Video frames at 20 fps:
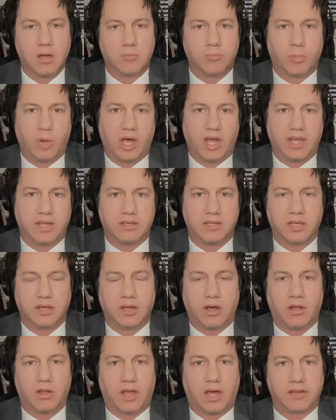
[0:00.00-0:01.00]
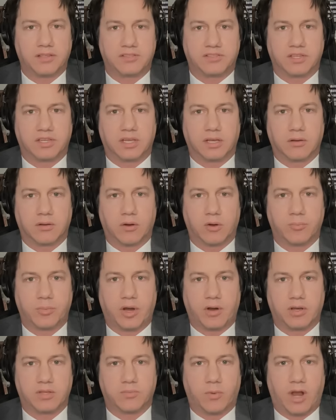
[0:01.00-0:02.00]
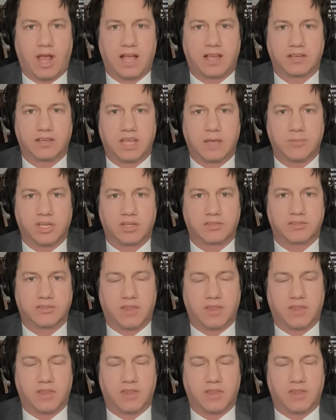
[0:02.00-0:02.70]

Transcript: But in all honesty, her parents were academics.